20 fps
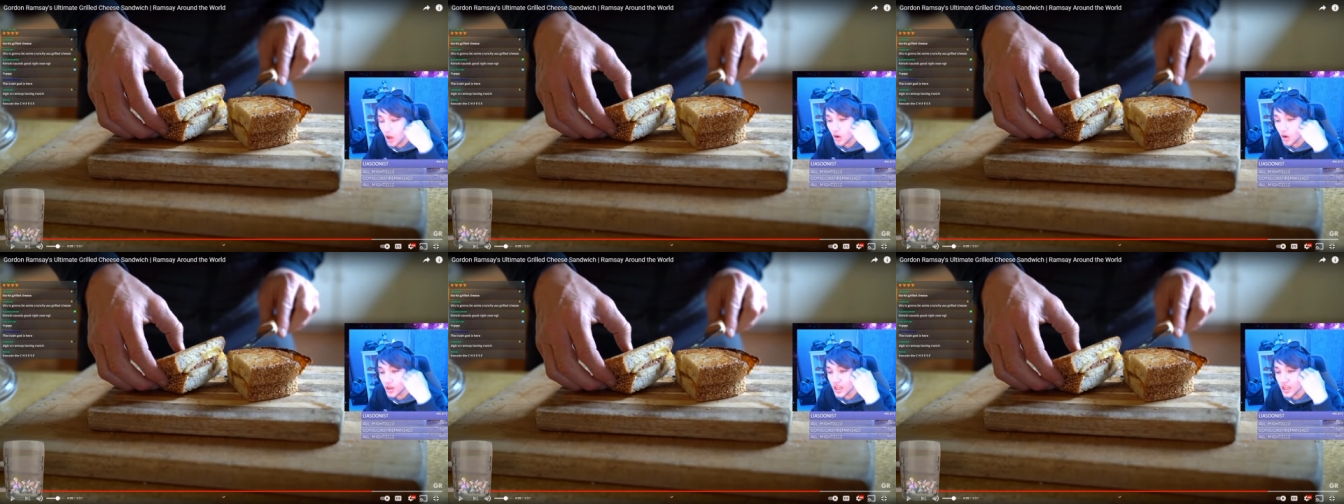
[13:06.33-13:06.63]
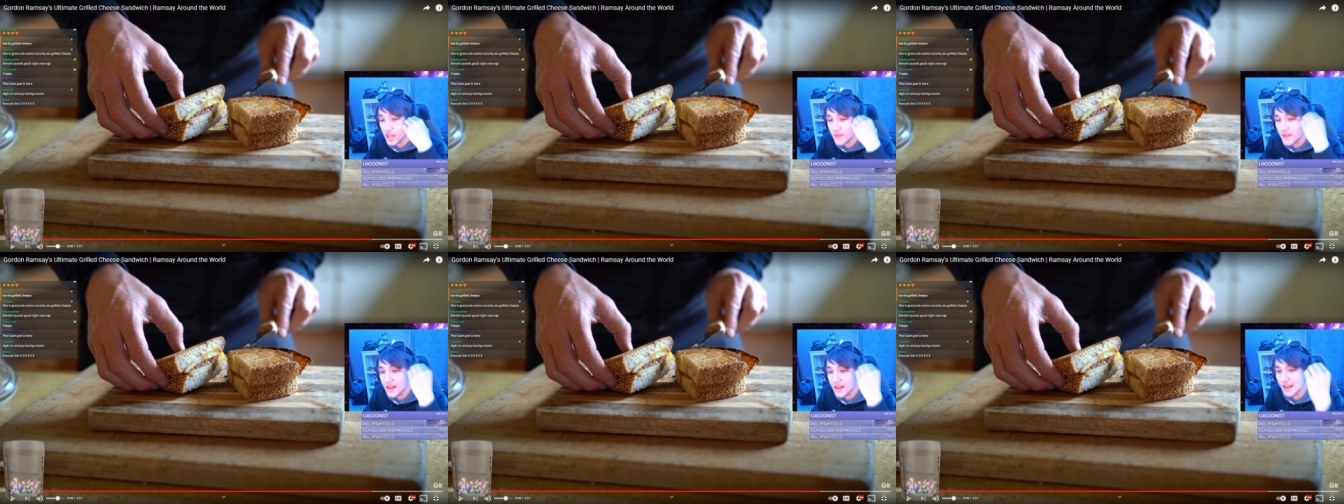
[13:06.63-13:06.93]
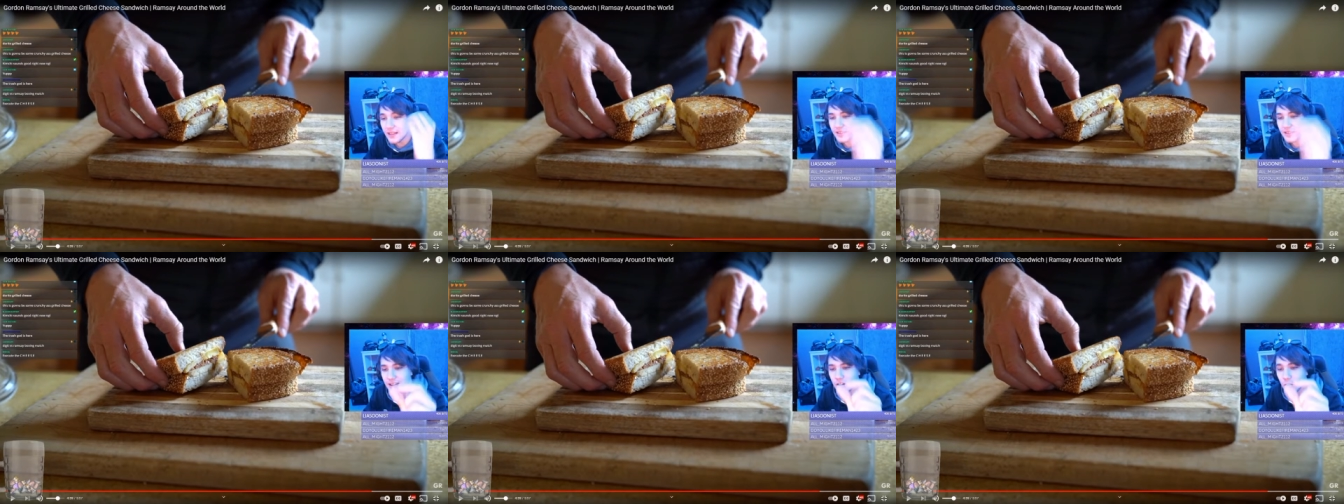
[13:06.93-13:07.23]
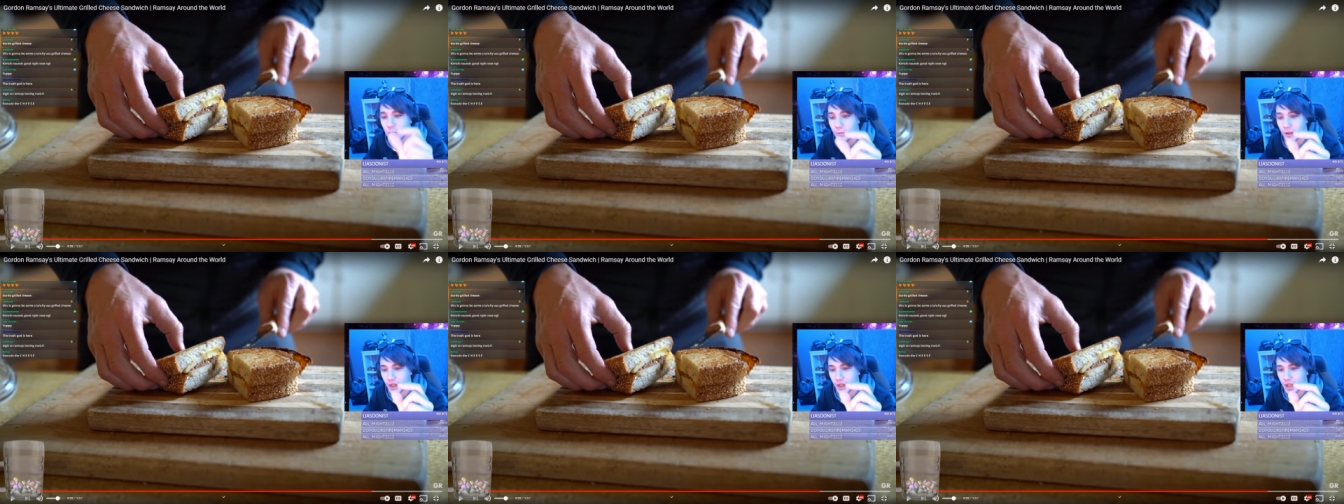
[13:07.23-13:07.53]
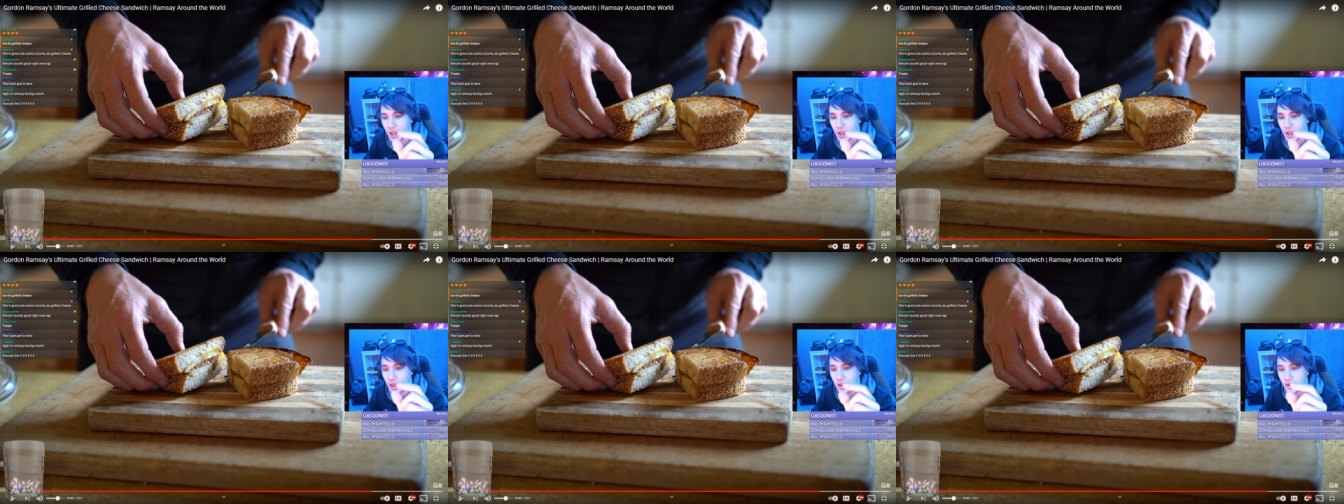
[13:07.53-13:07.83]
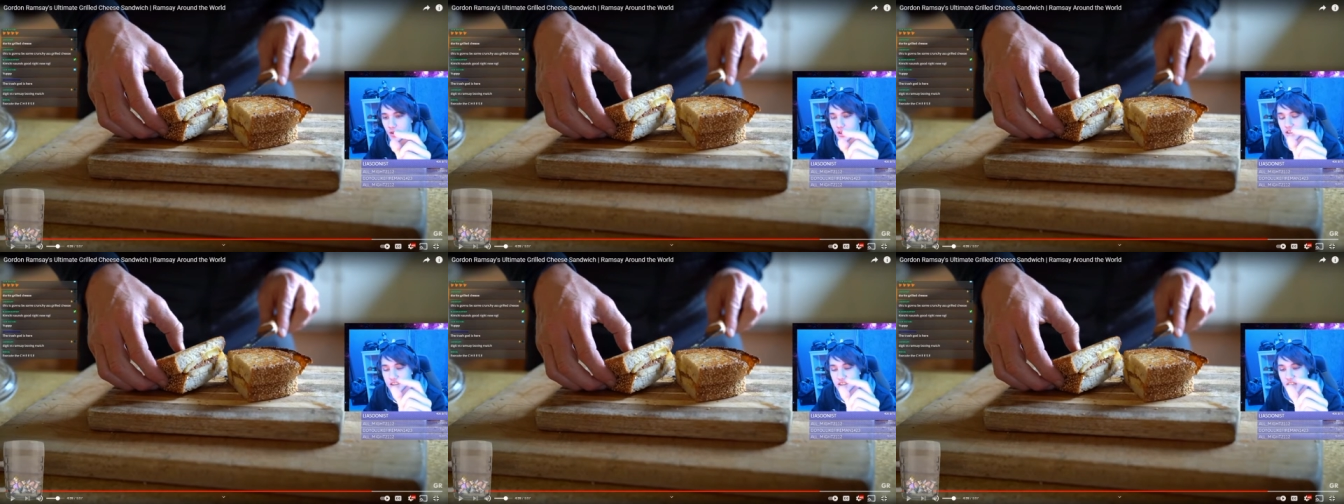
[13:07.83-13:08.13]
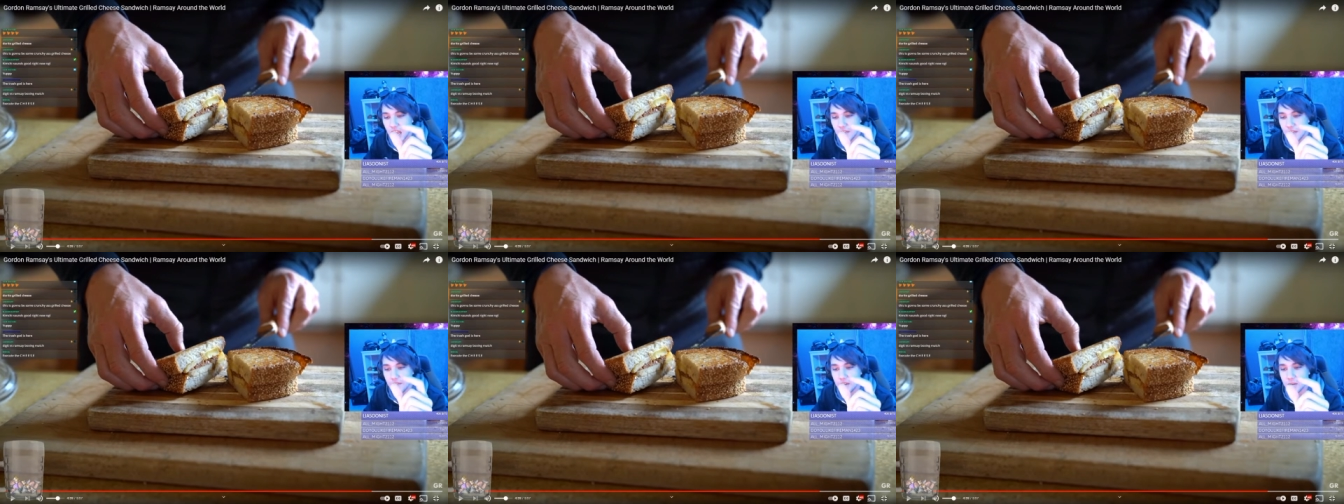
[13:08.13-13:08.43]
Even a little bit. Like, it's not
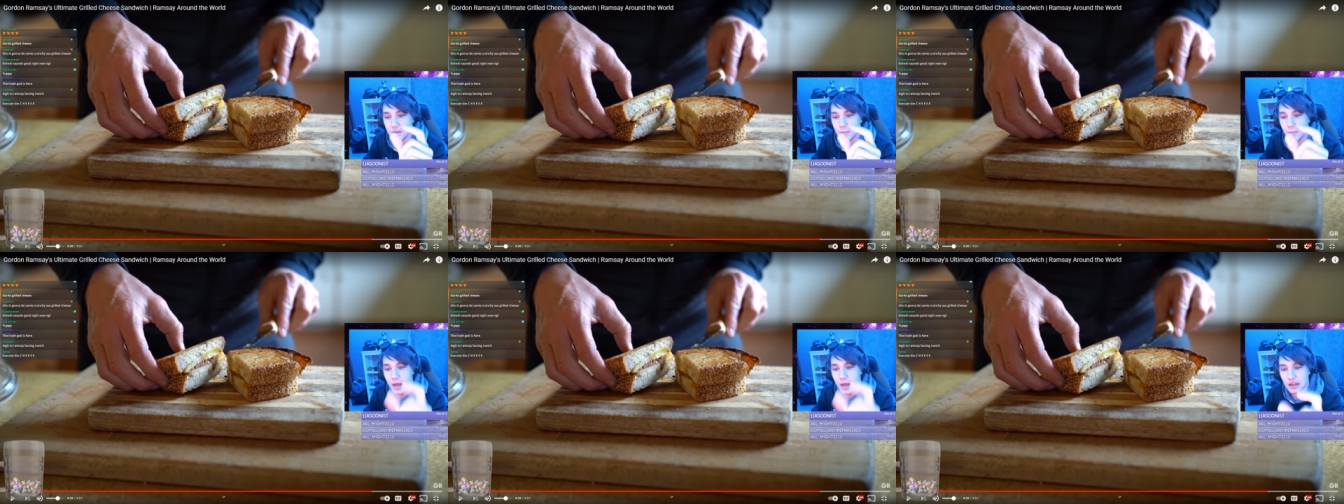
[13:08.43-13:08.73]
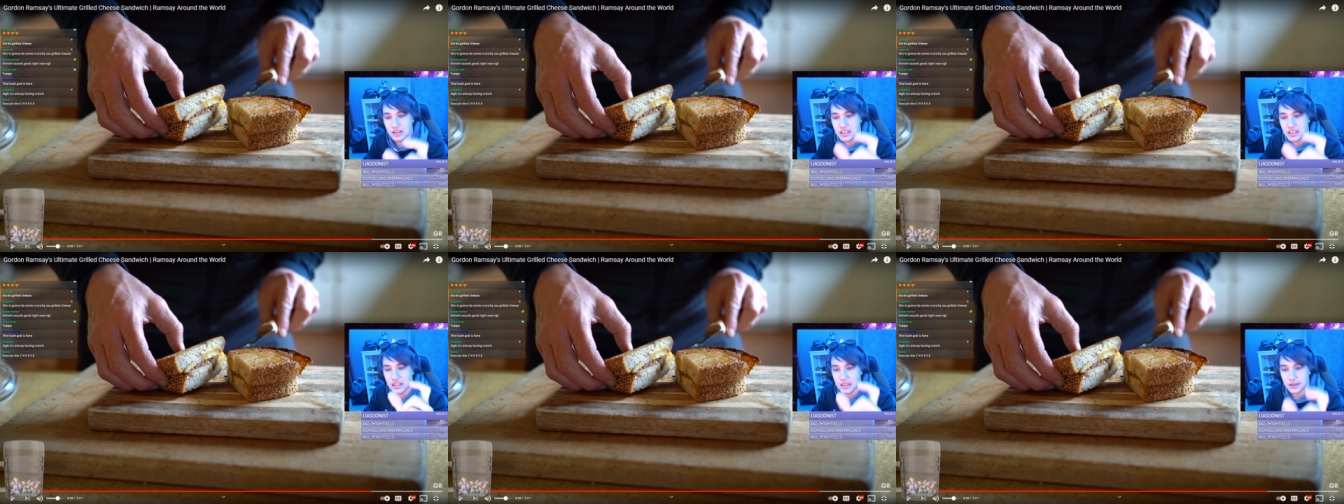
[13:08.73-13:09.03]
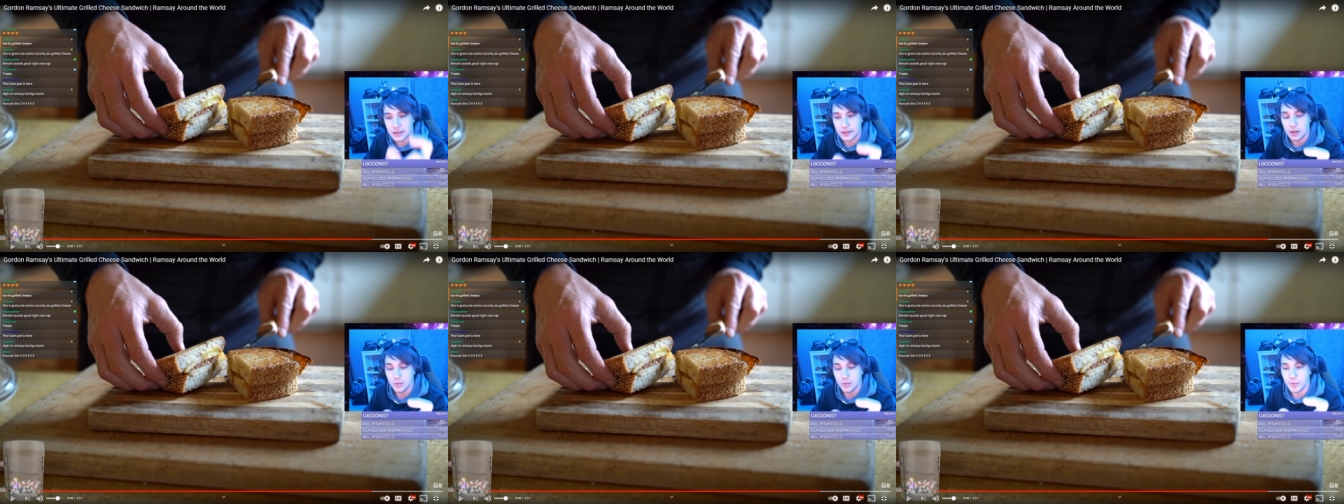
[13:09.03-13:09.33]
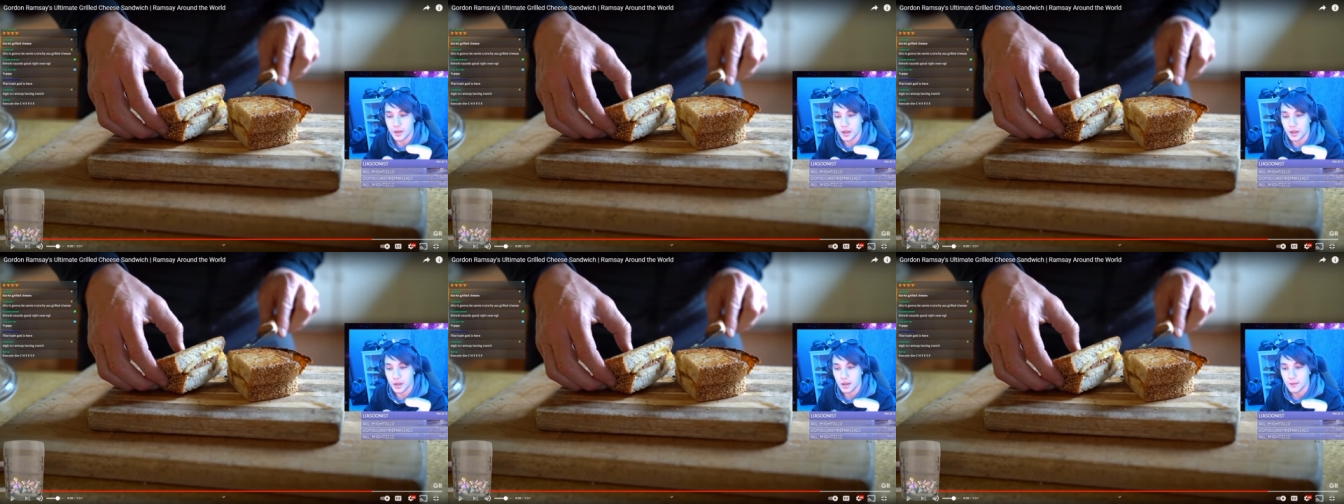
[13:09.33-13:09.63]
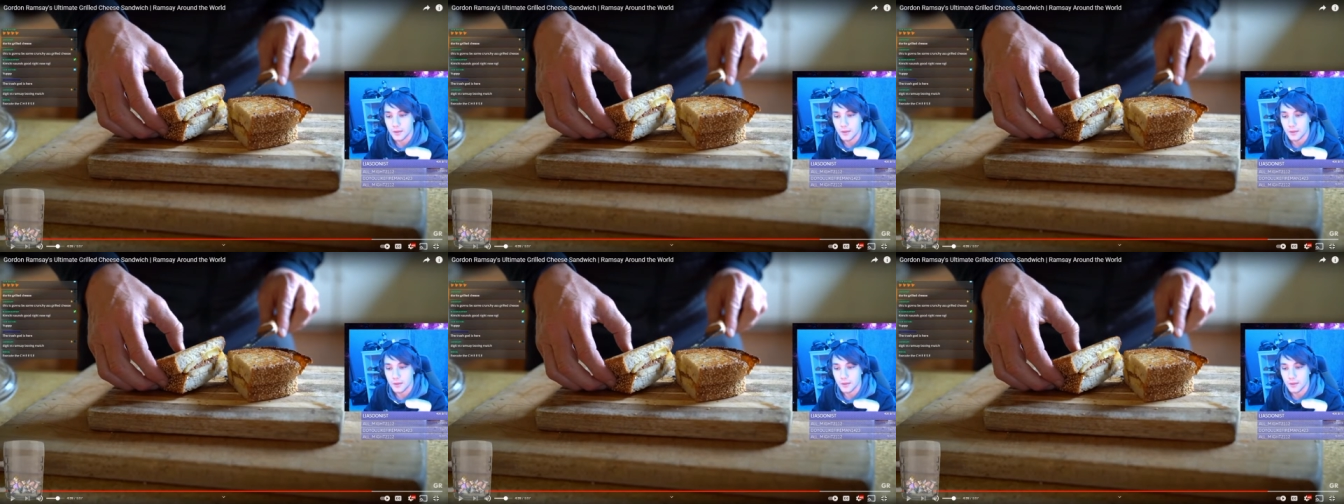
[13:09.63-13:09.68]
even melted a little bit.